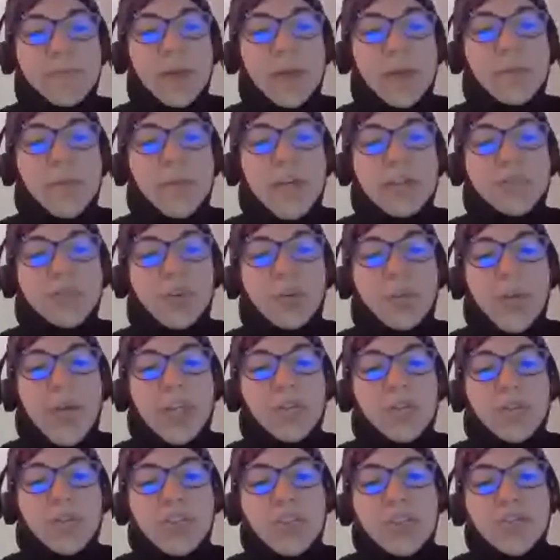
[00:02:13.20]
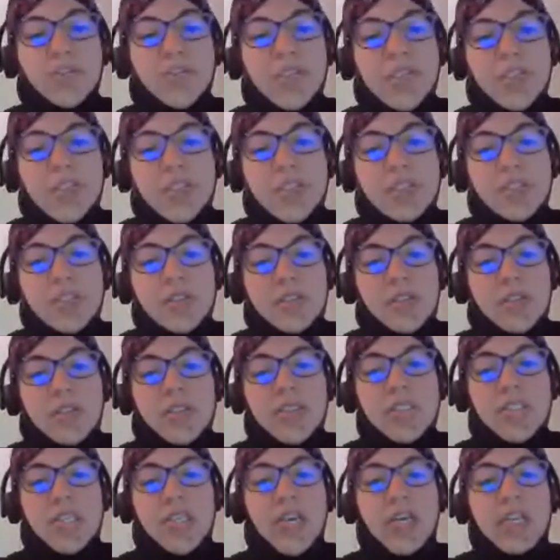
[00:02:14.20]
But for microservices,
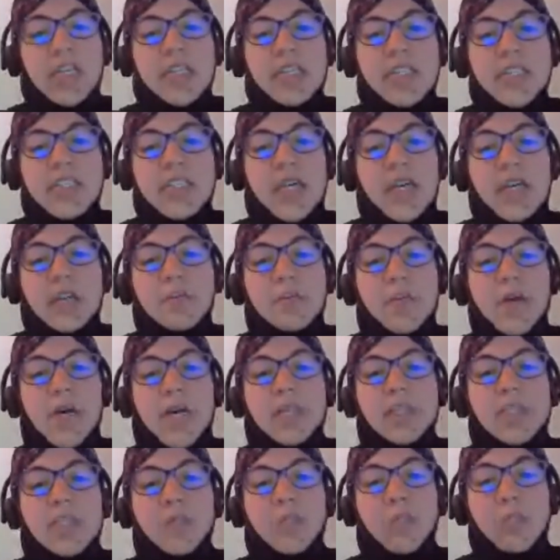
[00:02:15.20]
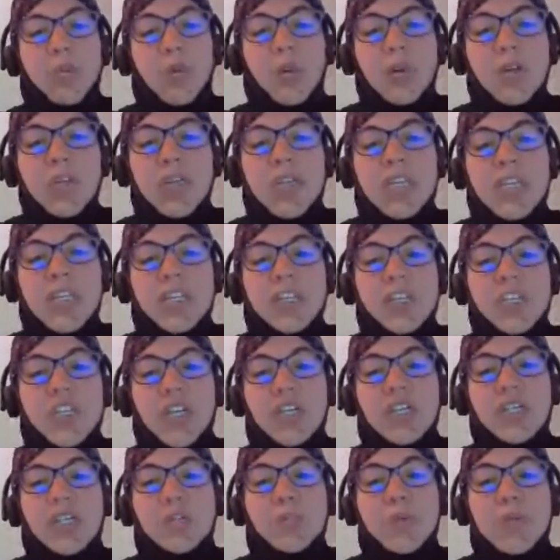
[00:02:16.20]
scale is done by deploying each
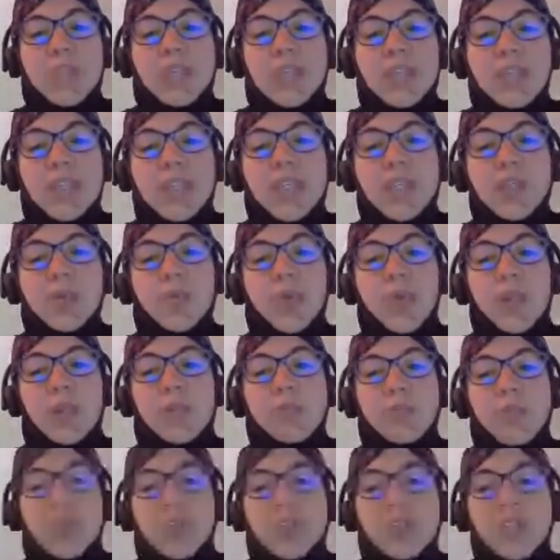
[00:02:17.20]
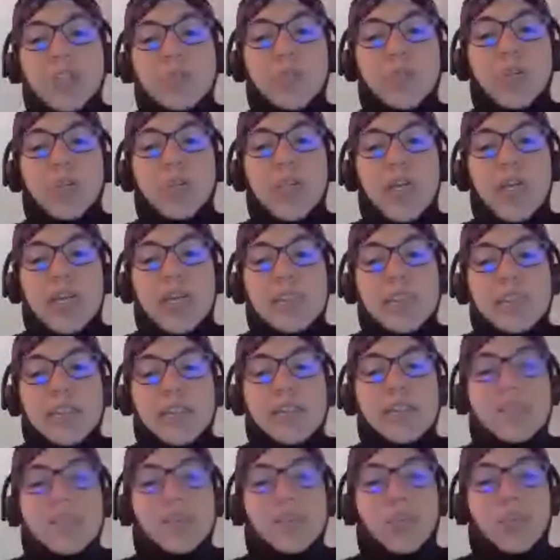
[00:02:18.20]
independently with multiple
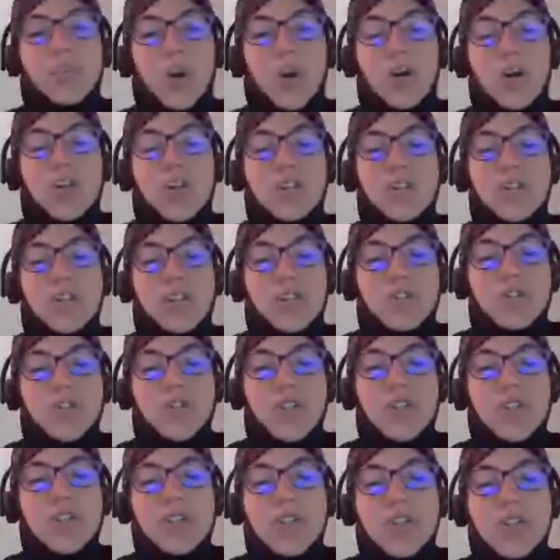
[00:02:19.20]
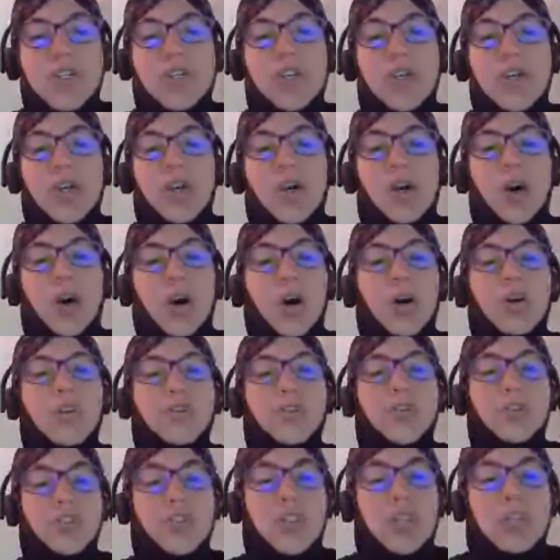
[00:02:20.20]
instances across server or
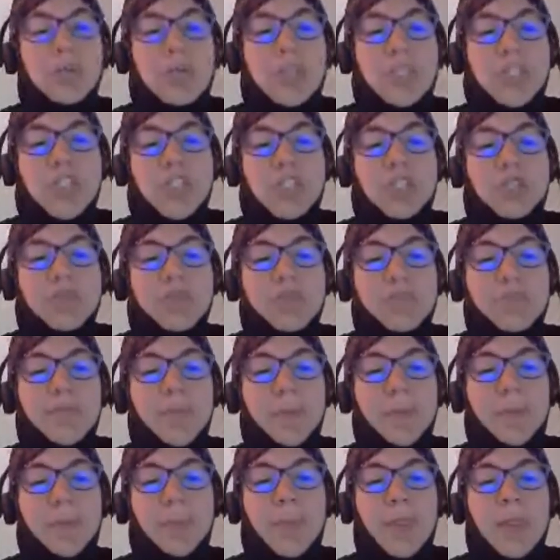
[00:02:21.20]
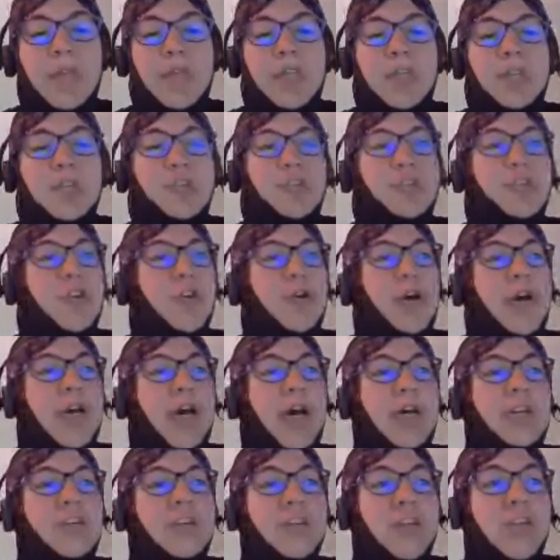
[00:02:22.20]
virtual machine. So I
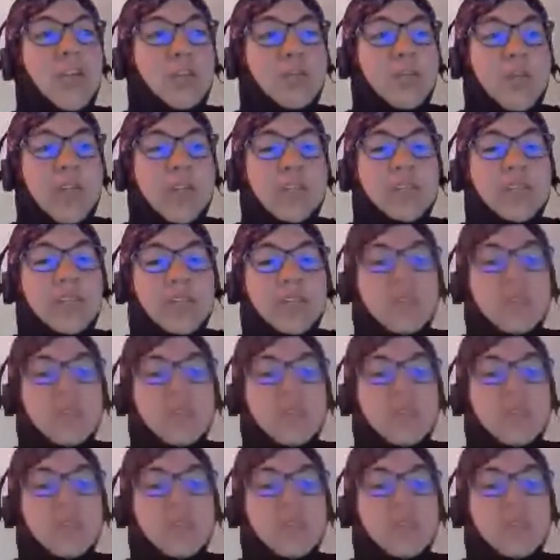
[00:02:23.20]
highly recommend